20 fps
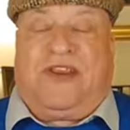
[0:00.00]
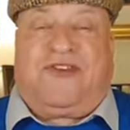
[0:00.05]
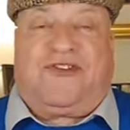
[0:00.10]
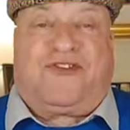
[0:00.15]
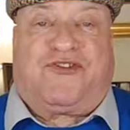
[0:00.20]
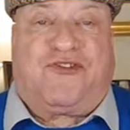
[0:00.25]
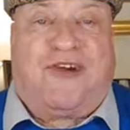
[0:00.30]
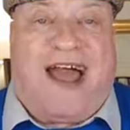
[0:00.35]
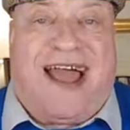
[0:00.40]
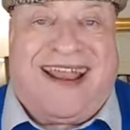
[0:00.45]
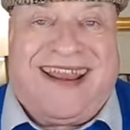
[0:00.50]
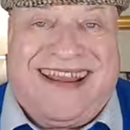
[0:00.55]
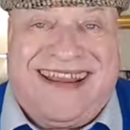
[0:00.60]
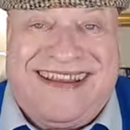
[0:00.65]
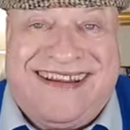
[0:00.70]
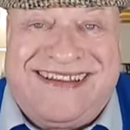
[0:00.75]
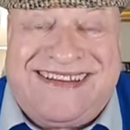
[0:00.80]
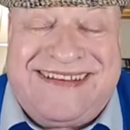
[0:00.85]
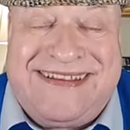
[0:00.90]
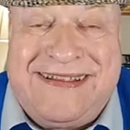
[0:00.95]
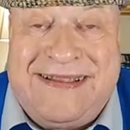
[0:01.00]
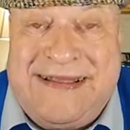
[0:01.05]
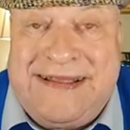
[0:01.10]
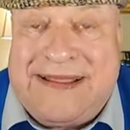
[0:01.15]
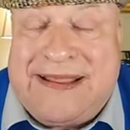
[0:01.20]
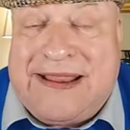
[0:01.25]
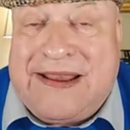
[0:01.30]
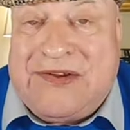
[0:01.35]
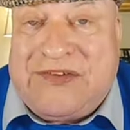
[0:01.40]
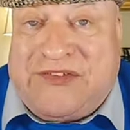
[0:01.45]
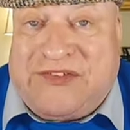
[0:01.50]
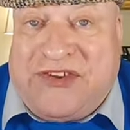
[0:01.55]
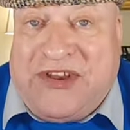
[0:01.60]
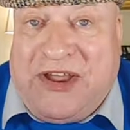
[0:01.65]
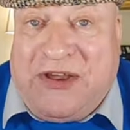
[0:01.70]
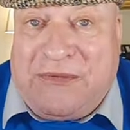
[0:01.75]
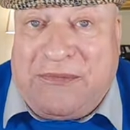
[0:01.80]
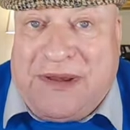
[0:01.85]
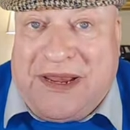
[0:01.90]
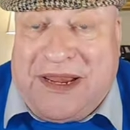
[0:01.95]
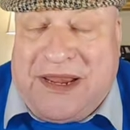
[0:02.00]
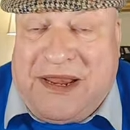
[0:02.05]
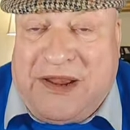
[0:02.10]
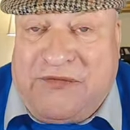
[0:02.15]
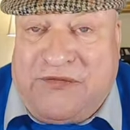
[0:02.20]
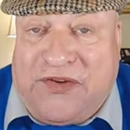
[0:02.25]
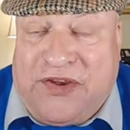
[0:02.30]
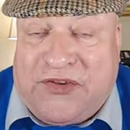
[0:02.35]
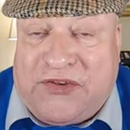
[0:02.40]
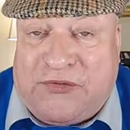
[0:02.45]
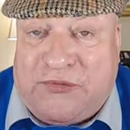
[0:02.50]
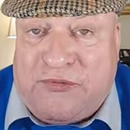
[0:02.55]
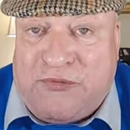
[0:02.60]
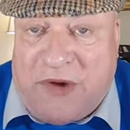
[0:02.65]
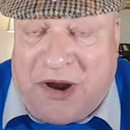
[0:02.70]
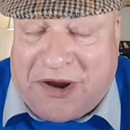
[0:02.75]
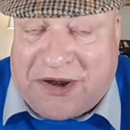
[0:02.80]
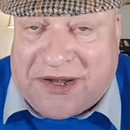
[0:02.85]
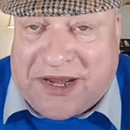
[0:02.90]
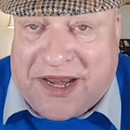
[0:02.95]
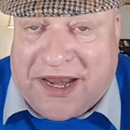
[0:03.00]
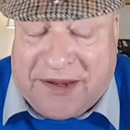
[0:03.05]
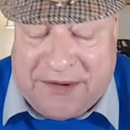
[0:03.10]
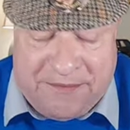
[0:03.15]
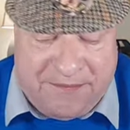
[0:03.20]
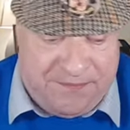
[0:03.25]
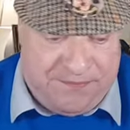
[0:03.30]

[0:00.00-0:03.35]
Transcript: try it? And tell me if it's working.